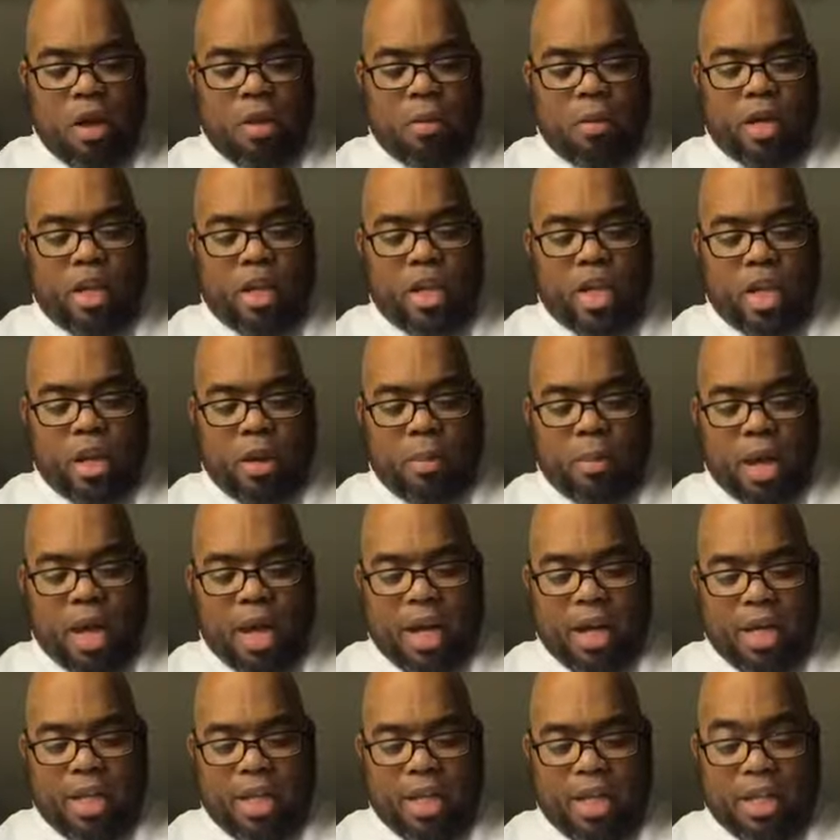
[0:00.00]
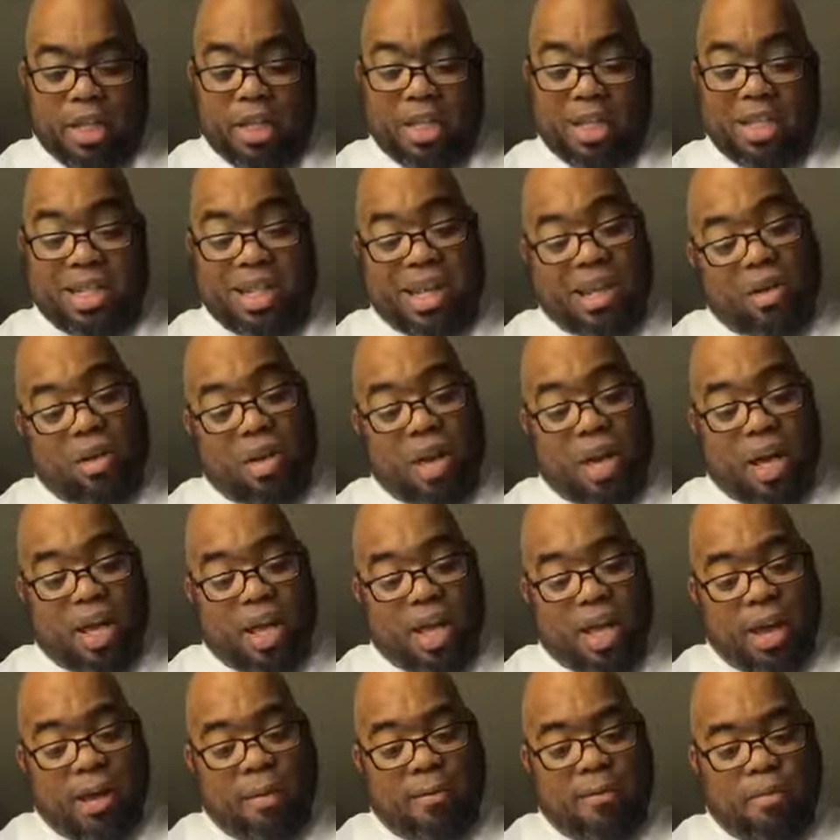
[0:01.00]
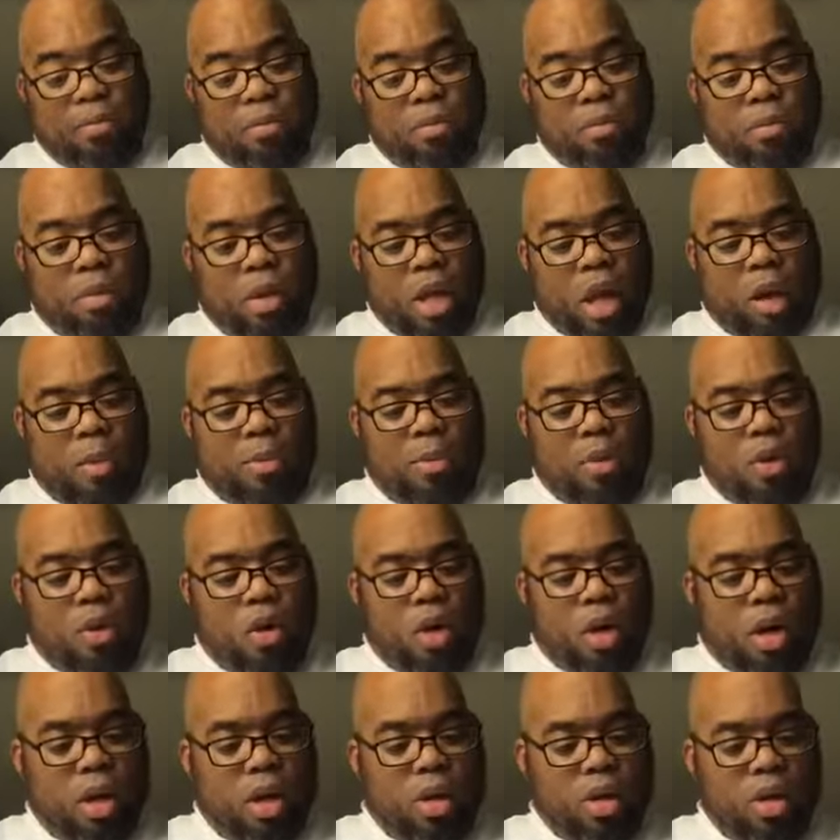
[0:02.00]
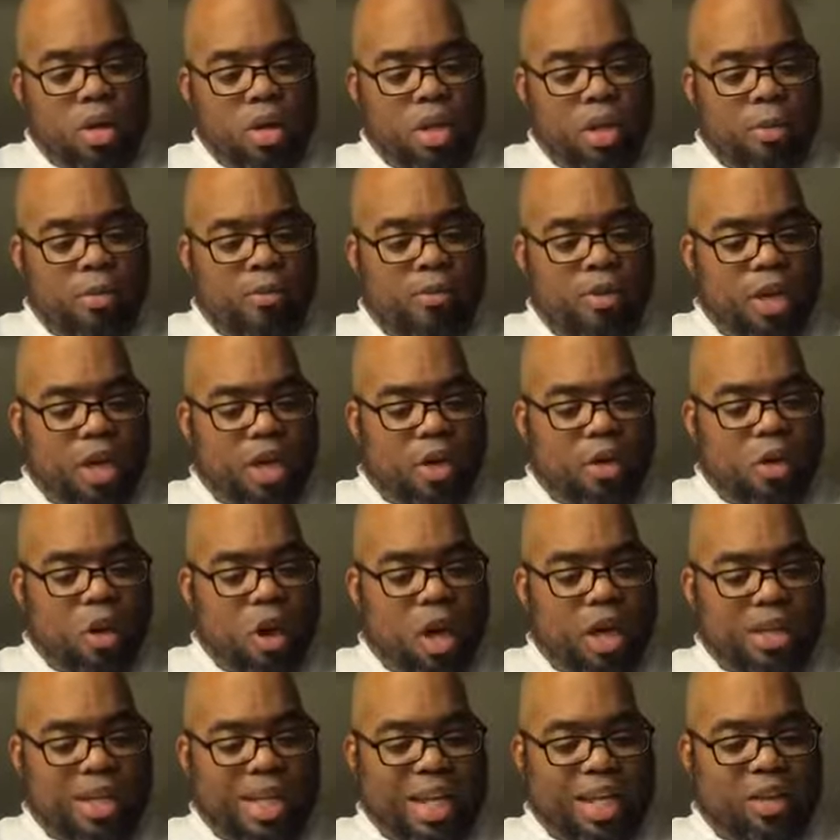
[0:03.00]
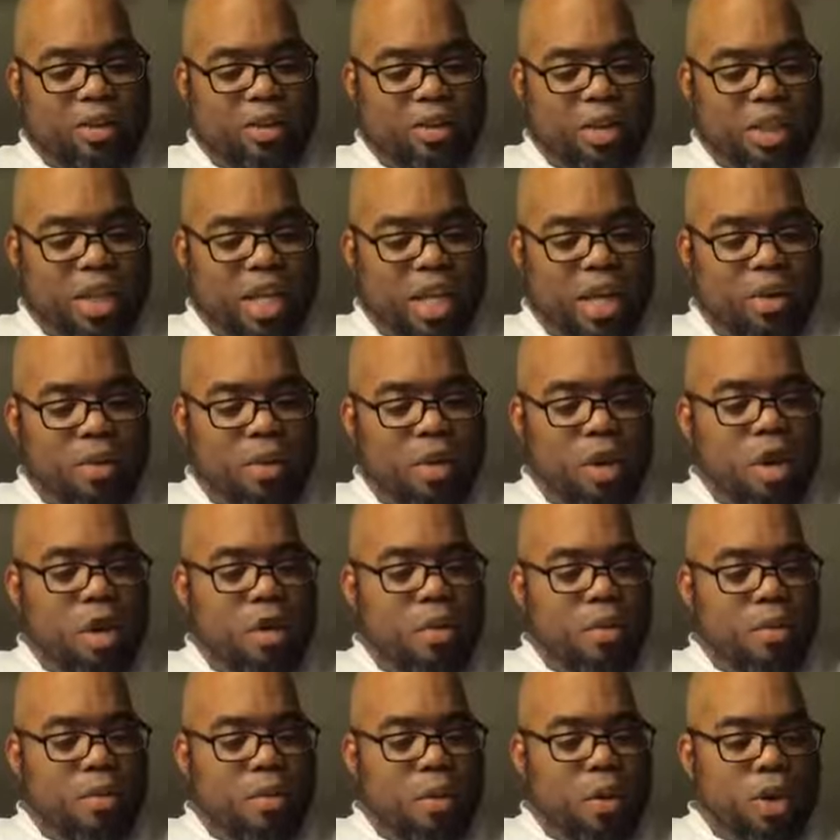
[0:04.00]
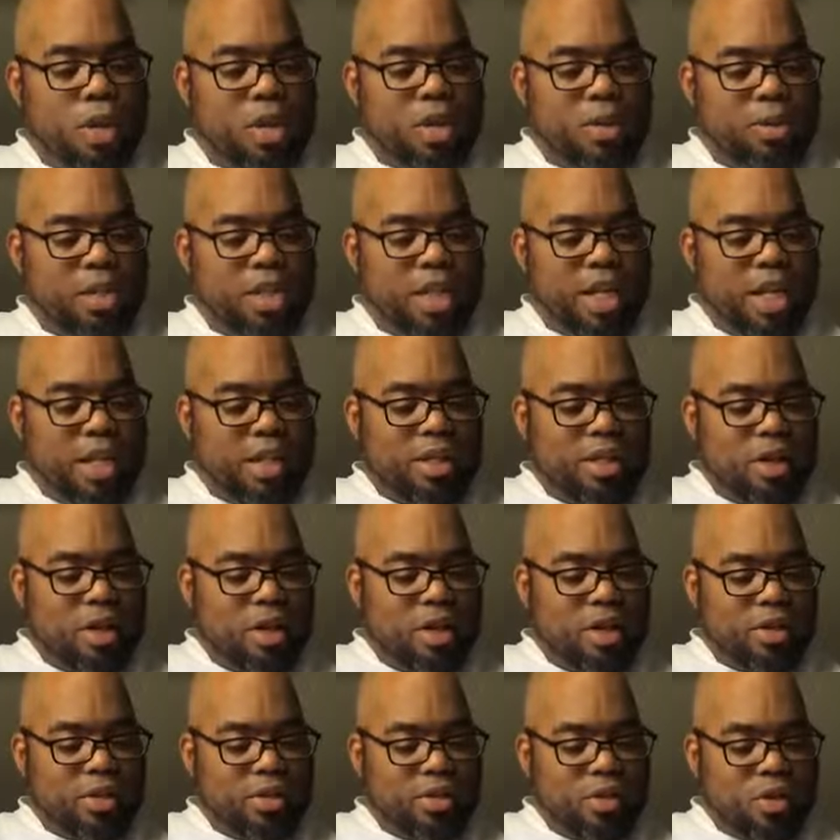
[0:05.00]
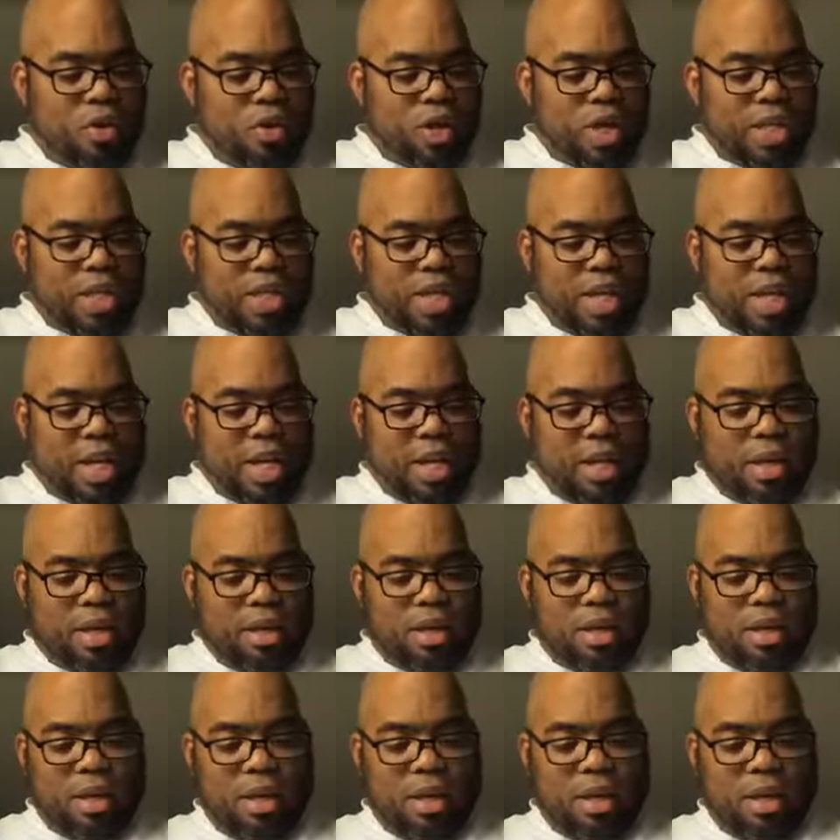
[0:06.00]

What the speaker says: But the thing about it is, since I don't have that, I'll pour some of it across, like you would say, we'll pour some steak sauce on a steak,